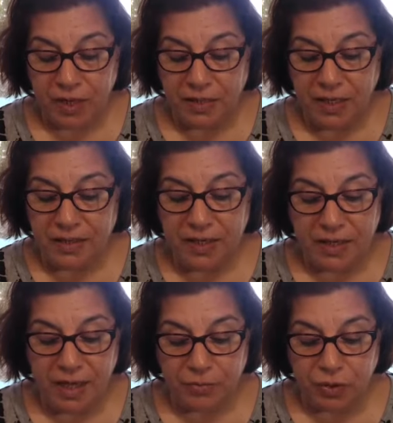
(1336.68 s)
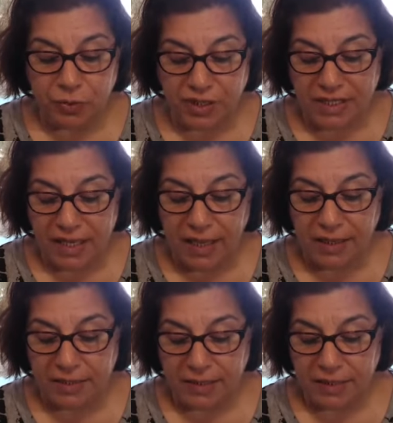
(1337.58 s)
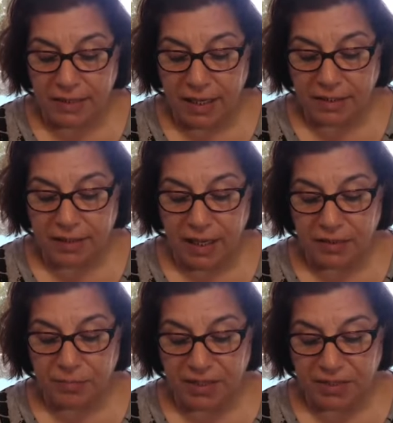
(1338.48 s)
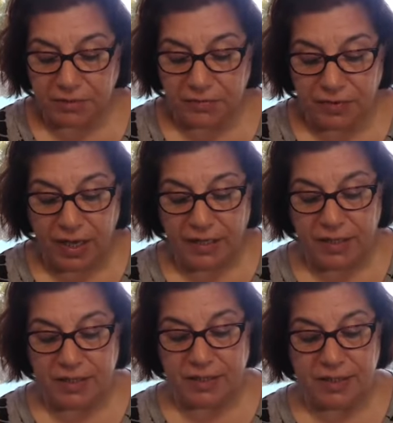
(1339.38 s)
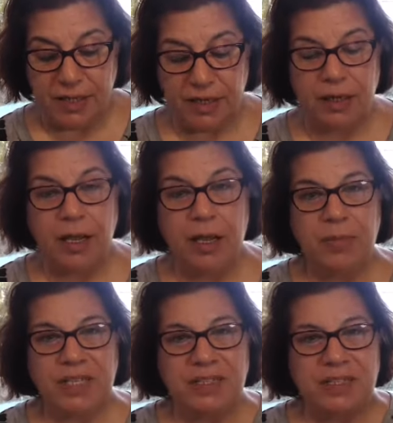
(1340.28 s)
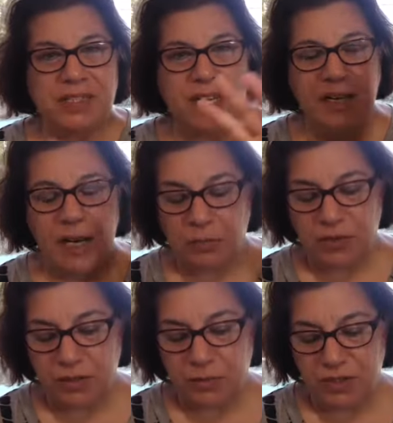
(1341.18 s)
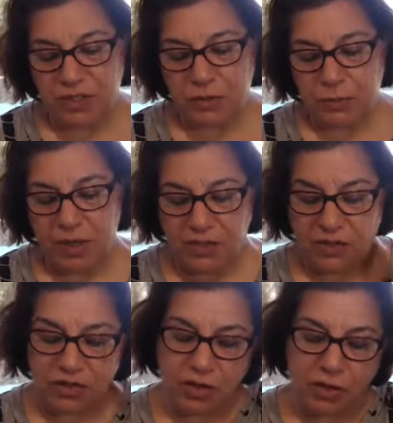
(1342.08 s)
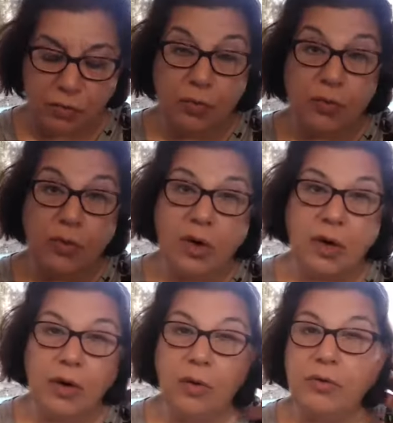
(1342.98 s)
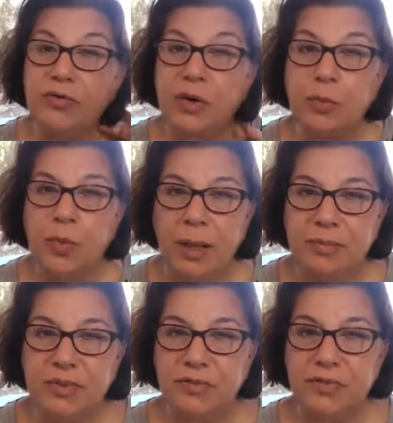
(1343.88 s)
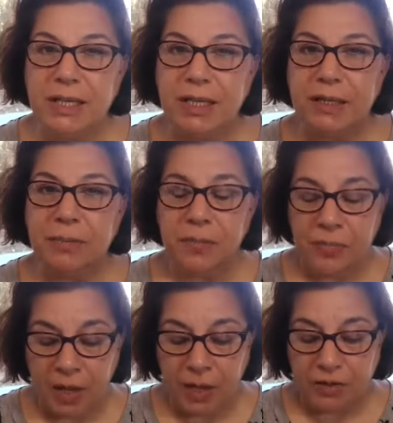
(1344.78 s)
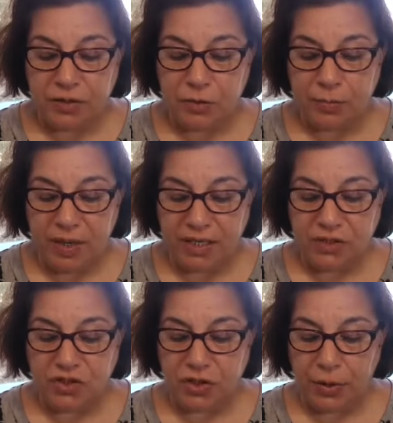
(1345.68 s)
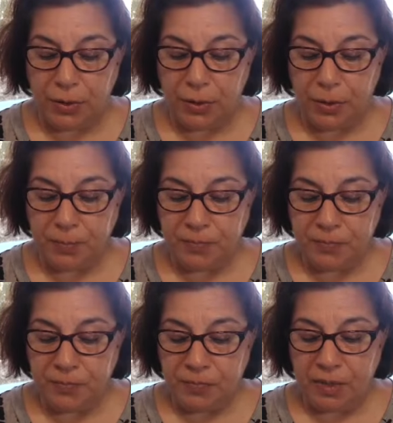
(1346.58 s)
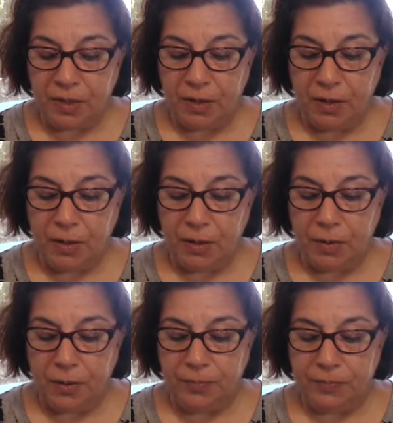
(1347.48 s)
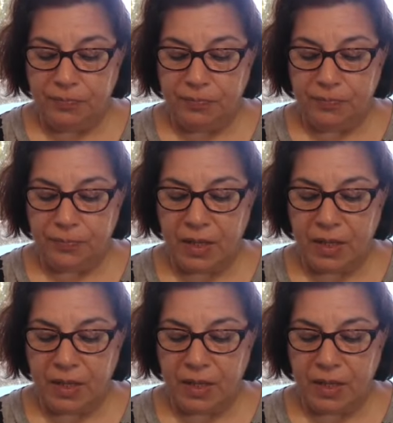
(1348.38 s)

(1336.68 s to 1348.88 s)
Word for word: nothing come to reality yet. That butterfly is there, but it's surrounded with so much uh, uh, overwhelmed feeling, so much. Um, um,